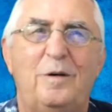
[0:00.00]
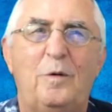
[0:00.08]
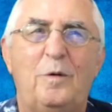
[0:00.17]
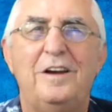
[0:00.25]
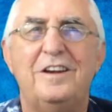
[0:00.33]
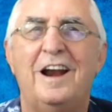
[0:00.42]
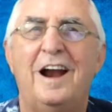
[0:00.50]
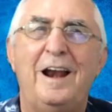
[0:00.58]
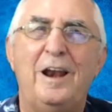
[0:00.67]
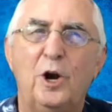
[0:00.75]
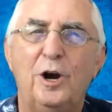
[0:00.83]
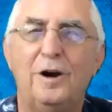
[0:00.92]
What did
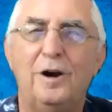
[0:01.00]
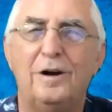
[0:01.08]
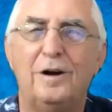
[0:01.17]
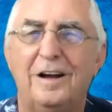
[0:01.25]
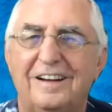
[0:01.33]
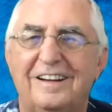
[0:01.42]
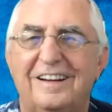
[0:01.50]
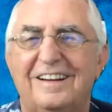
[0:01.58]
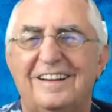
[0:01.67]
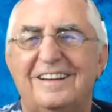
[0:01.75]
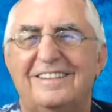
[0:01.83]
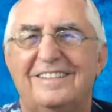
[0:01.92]
I learn?
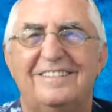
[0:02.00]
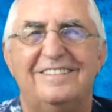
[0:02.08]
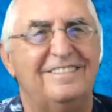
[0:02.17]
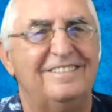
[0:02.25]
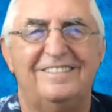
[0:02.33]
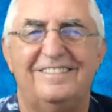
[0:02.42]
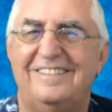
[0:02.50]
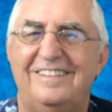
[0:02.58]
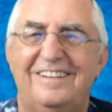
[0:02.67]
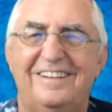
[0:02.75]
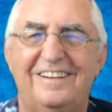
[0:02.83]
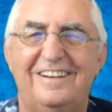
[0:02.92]

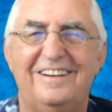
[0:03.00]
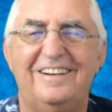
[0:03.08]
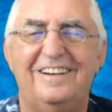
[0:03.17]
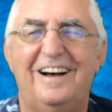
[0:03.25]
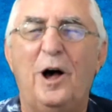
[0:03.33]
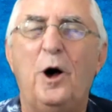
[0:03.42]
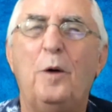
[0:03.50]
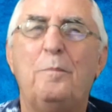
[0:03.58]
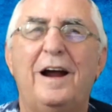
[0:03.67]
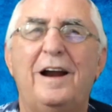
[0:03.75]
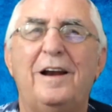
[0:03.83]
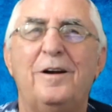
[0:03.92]
I
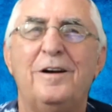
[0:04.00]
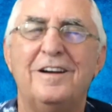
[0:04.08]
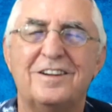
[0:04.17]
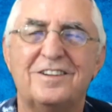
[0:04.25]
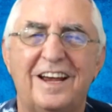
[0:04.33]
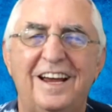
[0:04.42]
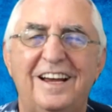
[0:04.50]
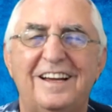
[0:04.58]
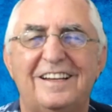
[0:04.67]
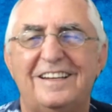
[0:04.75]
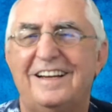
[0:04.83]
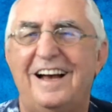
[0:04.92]
hope I learned to
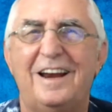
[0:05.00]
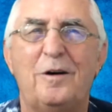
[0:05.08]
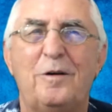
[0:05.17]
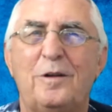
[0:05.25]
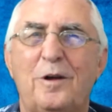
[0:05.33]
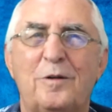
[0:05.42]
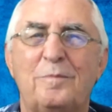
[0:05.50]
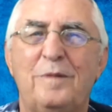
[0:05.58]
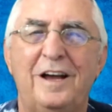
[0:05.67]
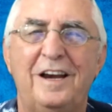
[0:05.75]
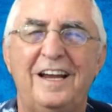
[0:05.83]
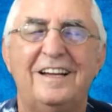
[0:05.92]
say, I don't loan
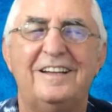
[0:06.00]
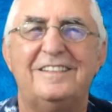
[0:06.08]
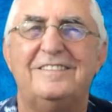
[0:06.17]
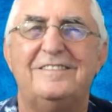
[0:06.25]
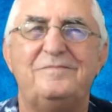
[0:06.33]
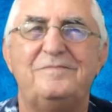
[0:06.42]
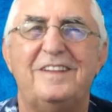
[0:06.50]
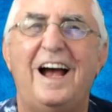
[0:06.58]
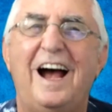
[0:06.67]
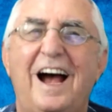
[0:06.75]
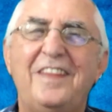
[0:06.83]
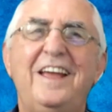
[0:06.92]
money.
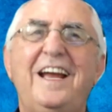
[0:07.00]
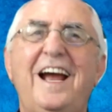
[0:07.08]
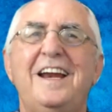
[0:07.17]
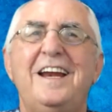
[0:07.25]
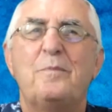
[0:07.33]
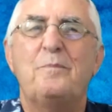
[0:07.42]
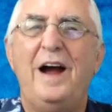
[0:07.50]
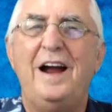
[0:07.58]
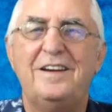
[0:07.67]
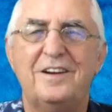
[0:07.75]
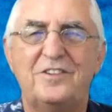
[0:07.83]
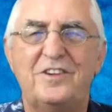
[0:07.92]
I think I need to
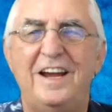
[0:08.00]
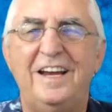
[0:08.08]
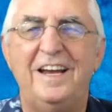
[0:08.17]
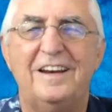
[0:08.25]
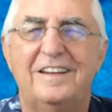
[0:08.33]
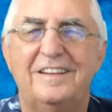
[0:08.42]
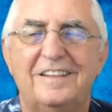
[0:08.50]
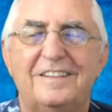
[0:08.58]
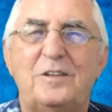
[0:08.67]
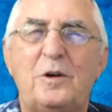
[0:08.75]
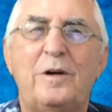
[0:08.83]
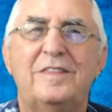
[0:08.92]
practice saying it
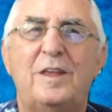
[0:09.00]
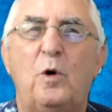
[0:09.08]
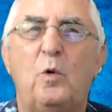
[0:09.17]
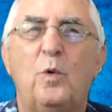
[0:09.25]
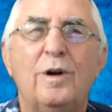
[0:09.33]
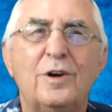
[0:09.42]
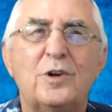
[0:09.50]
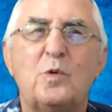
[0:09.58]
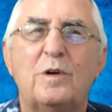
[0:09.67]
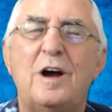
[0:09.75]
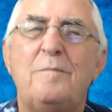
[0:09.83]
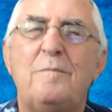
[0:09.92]
so that the
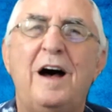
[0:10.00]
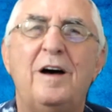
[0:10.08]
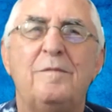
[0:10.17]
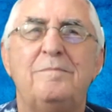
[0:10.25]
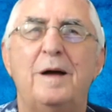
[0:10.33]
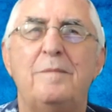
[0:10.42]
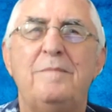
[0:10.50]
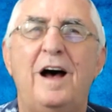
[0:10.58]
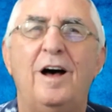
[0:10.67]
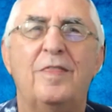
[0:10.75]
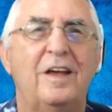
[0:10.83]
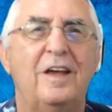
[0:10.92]
words will come out my
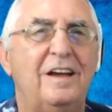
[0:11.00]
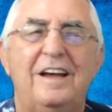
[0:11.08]
mouth.